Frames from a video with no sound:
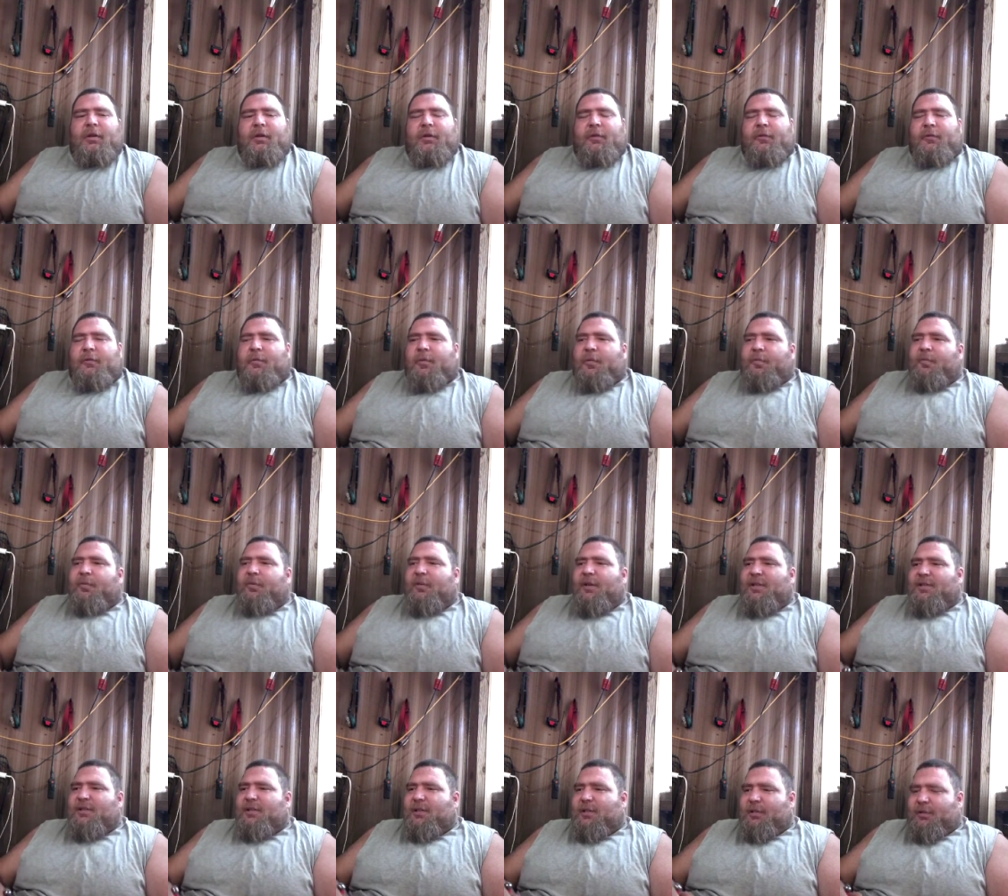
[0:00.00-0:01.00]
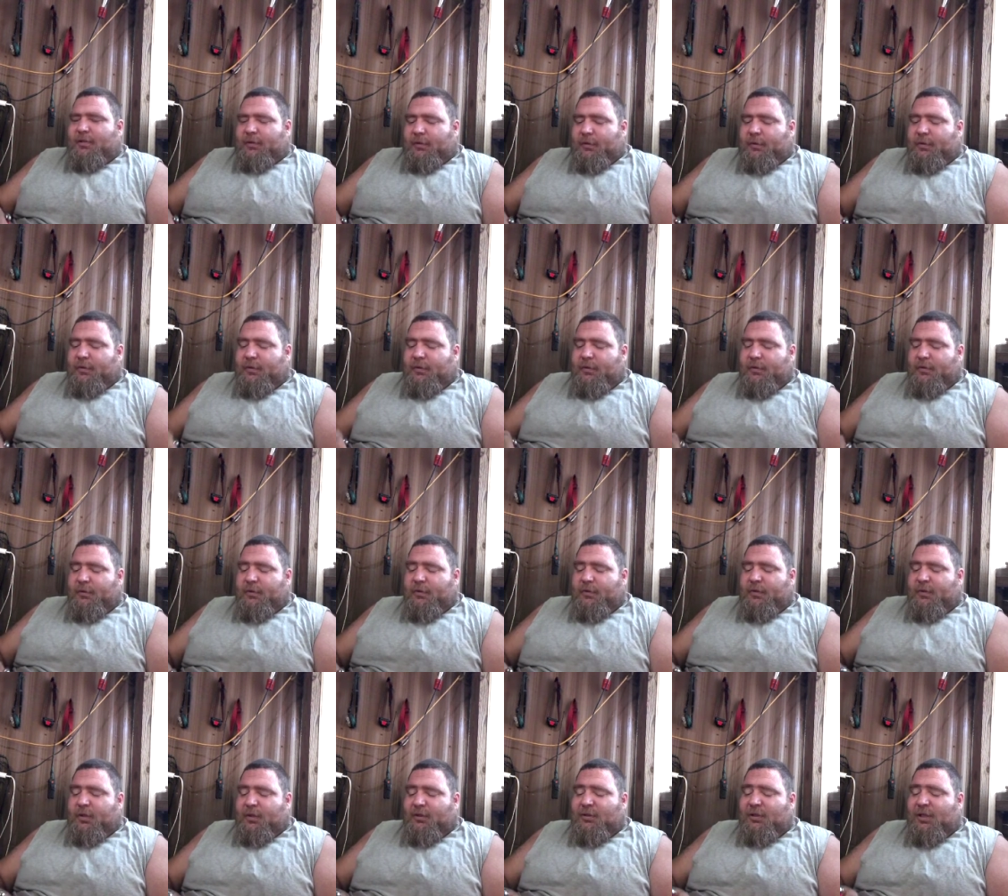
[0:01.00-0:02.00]
from the president,
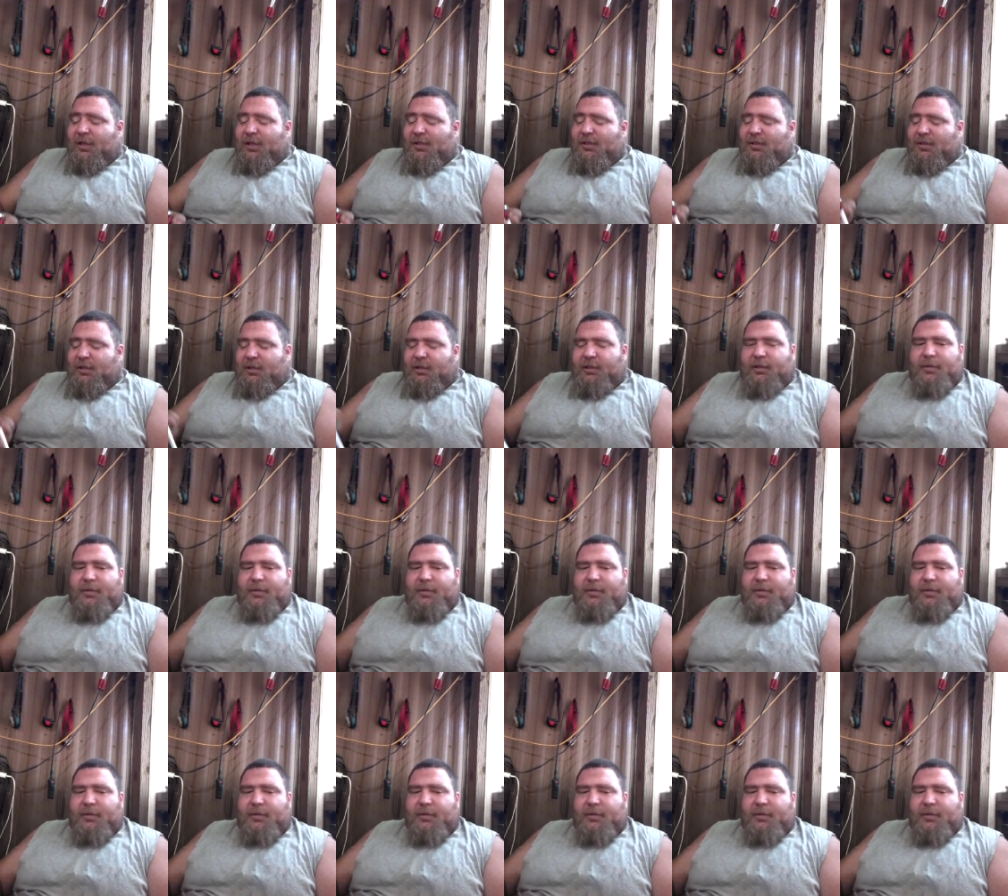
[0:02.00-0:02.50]
the testing.